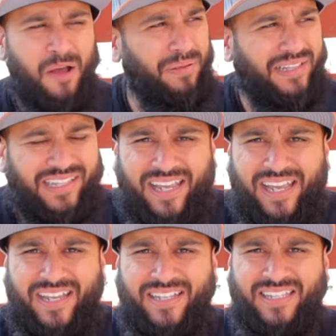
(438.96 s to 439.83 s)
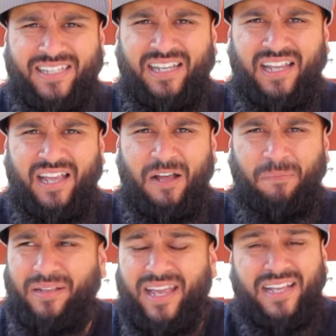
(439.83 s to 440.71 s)
Please.
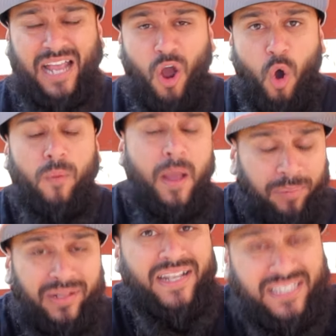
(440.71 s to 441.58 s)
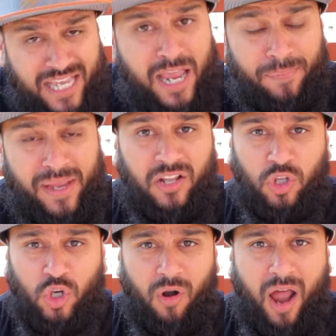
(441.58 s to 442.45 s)
Please, I hope, please keep eating
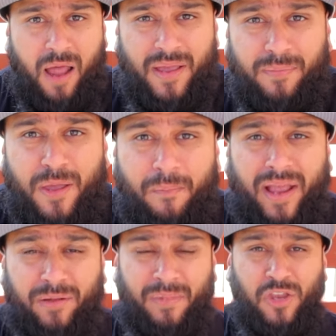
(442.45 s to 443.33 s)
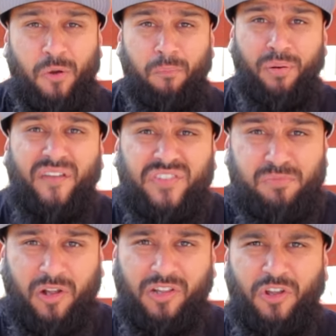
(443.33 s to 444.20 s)
the Quran. Maybe it might make your breath
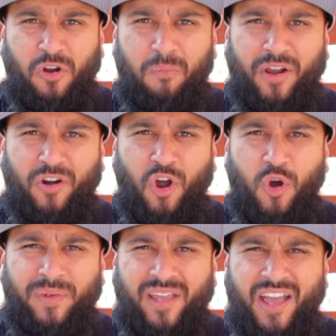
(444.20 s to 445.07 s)
smell a little better, homie.